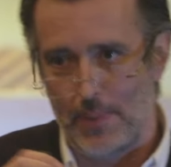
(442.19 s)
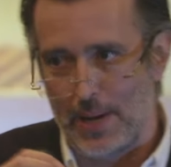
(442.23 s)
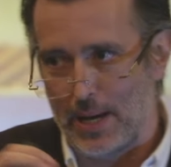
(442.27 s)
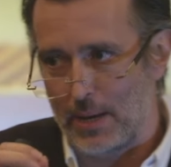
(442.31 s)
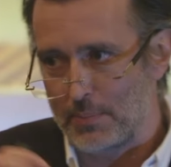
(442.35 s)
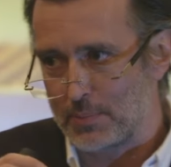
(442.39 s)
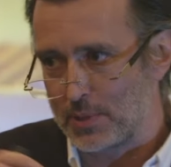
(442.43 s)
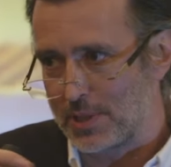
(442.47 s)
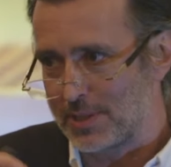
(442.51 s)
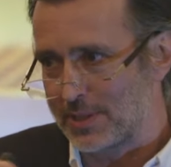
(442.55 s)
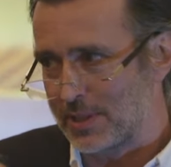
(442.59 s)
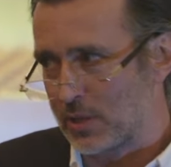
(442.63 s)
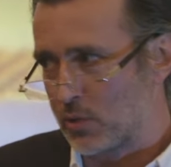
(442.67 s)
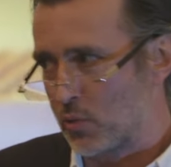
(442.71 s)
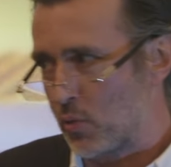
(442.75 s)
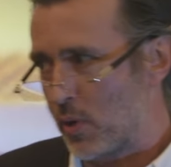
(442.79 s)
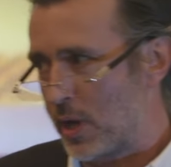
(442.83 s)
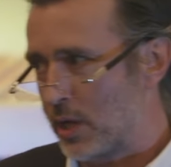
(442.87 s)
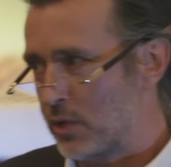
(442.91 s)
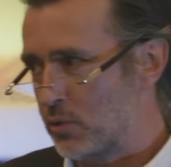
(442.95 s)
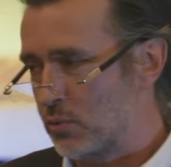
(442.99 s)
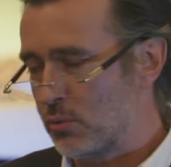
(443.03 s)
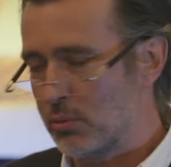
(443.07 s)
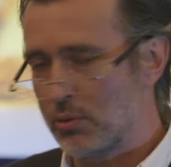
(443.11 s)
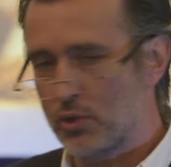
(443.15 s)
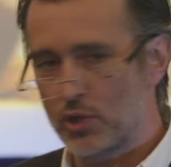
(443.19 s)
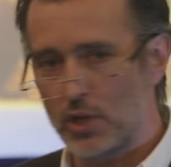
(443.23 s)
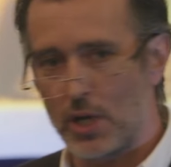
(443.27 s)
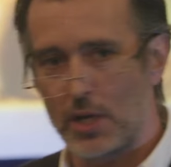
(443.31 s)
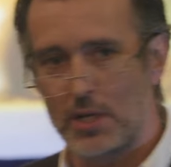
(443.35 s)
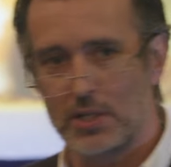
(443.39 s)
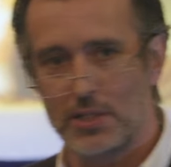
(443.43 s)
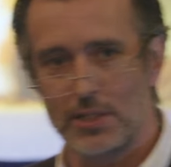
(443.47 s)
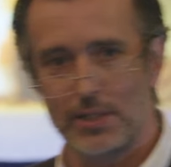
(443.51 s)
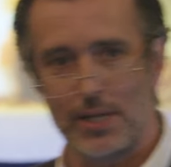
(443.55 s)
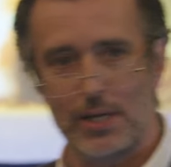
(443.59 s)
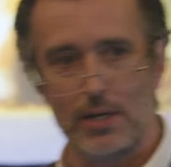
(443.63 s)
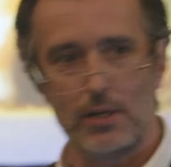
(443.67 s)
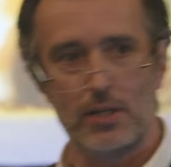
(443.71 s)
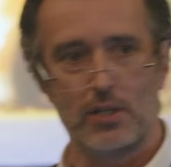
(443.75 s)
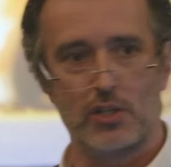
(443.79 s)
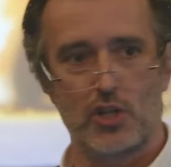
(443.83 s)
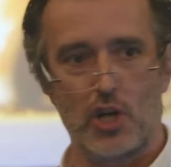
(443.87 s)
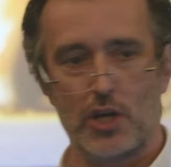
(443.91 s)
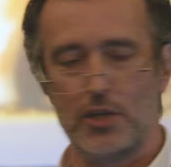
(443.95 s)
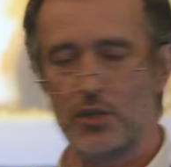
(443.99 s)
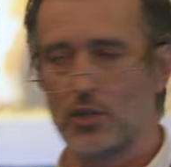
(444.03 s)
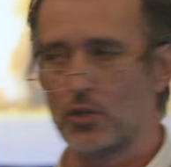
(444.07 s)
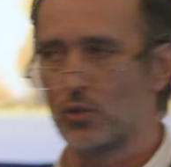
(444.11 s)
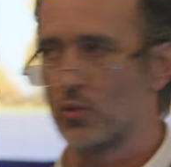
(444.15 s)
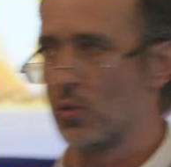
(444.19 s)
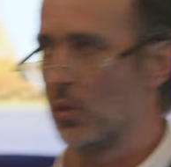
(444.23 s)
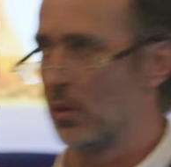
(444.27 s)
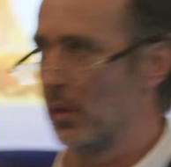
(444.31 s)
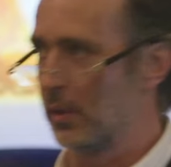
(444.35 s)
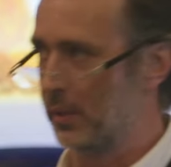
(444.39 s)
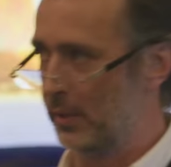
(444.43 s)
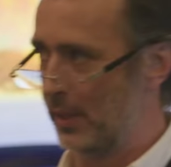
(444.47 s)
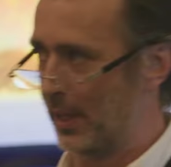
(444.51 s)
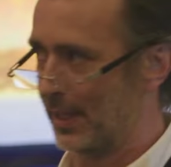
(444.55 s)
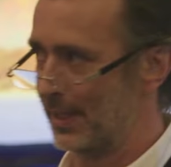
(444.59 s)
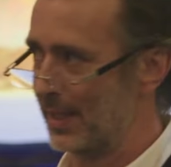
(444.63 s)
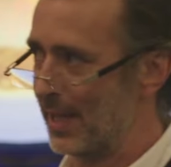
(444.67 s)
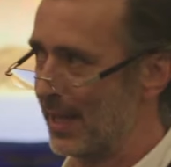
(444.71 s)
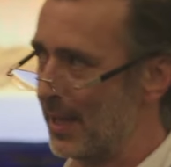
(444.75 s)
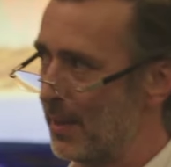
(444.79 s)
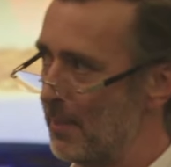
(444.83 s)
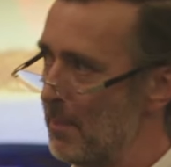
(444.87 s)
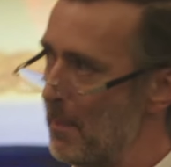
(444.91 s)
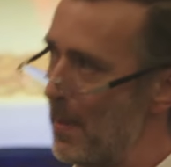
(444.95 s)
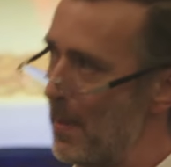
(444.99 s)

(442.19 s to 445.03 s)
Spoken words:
Perhaps it's a gradual change and then it changes quality. Like a